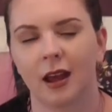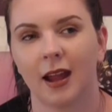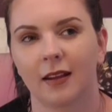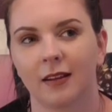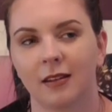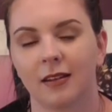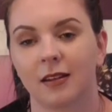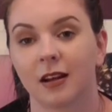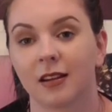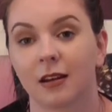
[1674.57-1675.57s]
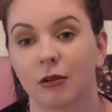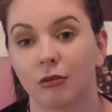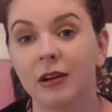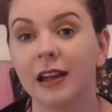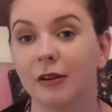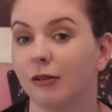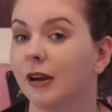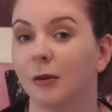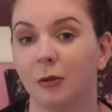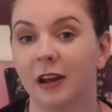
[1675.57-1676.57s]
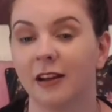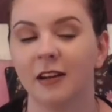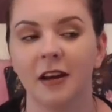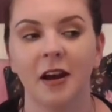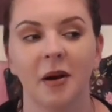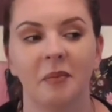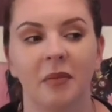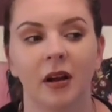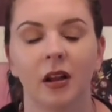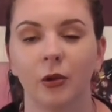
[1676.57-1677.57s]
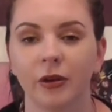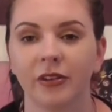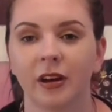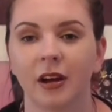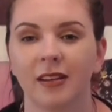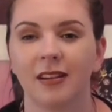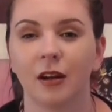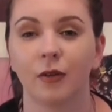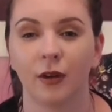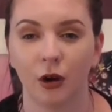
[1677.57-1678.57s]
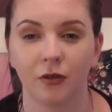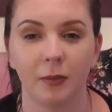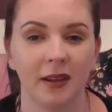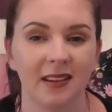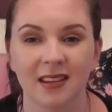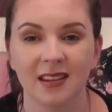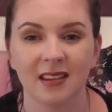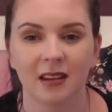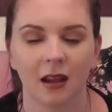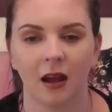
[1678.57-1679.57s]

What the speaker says: And this is going to sound really freaking weird, but loyalty cards to different coffee places.